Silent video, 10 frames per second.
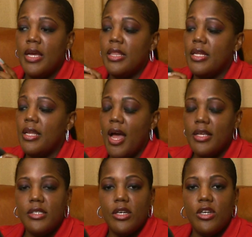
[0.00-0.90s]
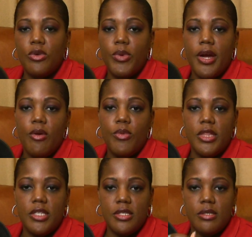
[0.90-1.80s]
The non-stick cookware with
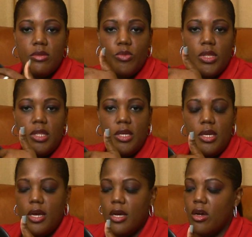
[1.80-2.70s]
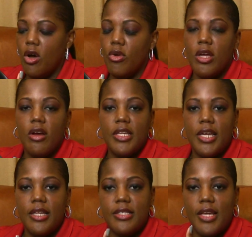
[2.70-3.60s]
the coating on
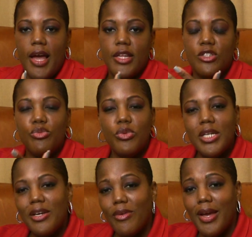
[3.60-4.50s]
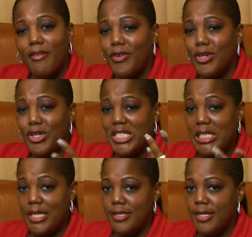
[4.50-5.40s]
the inside is really great for your
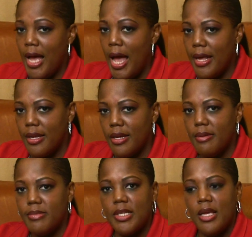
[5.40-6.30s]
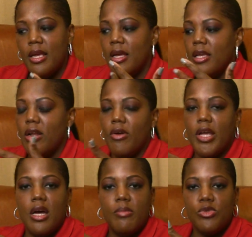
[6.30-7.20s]
cheesy items. It
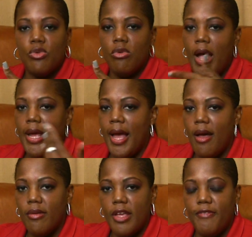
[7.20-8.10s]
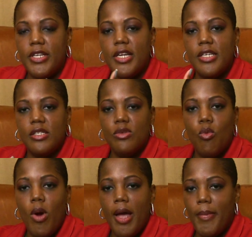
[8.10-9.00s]
comes right out. If it doesn't
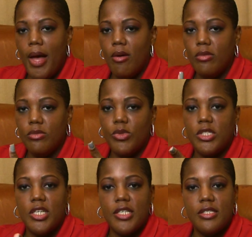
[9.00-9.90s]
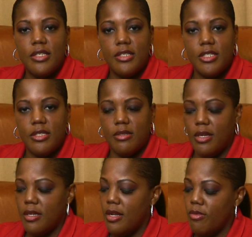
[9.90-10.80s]
wipe out with just
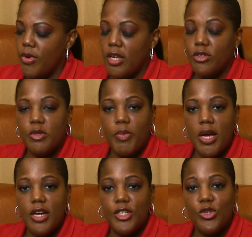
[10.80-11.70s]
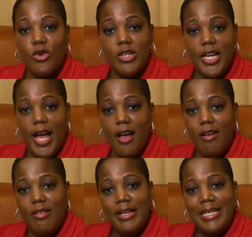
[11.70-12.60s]
a regular sponge or a towel,